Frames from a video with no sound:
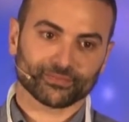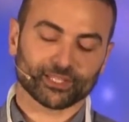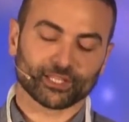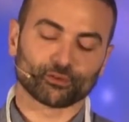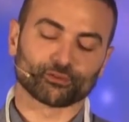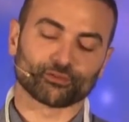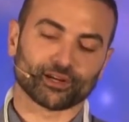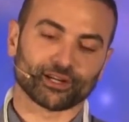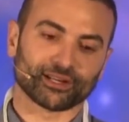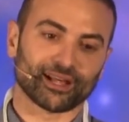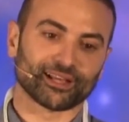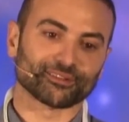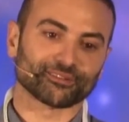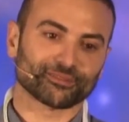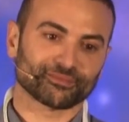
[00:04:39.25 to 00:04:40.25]
he was very
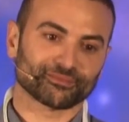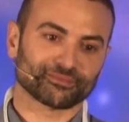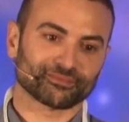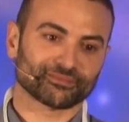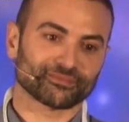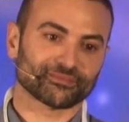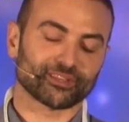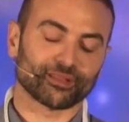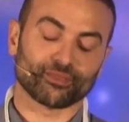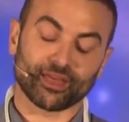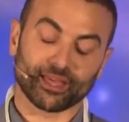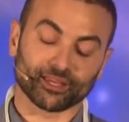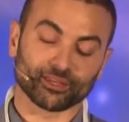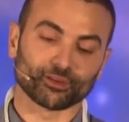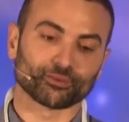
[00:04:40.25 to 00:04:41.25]
nice, said
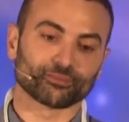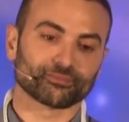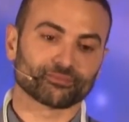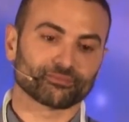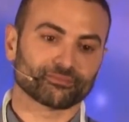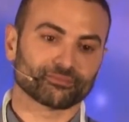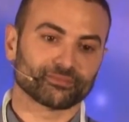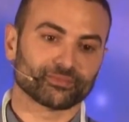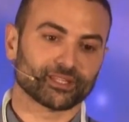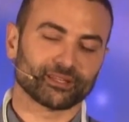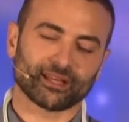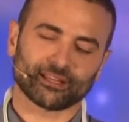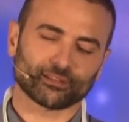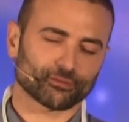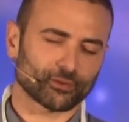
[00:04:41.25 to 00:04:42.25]
thank you, didn't
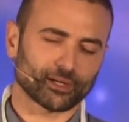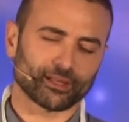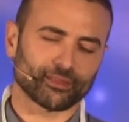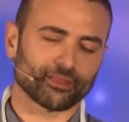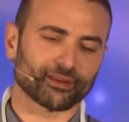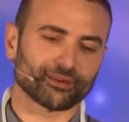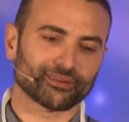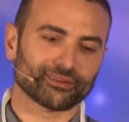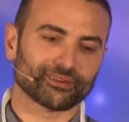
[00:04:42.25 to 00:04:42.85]
ask for anything,